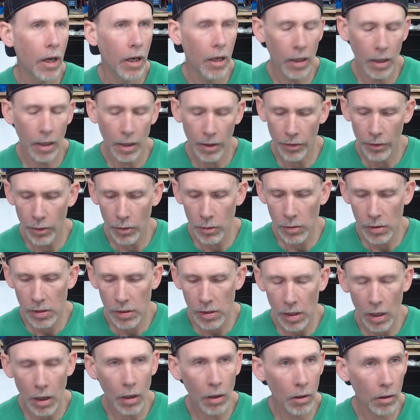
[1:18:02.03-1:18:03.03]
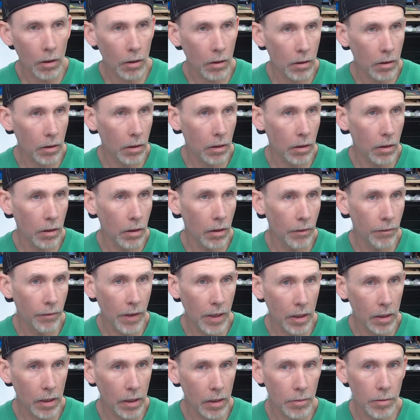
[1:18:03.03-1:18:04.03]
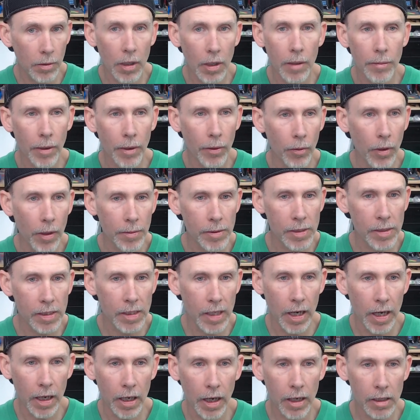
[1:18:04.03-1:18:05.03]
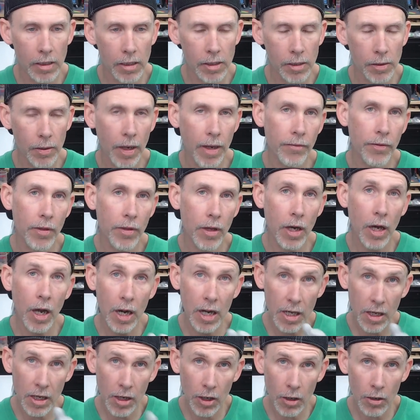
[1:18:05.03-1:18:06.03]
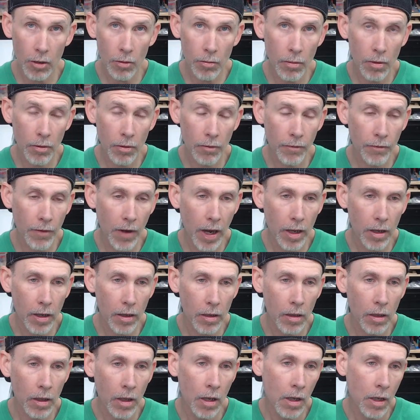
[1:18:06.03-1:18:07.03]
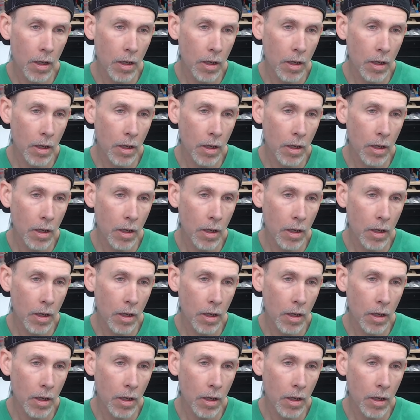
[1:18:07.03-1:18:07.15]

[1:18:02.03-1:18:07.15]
uh, those are available on my website. I also have the honeycomb file,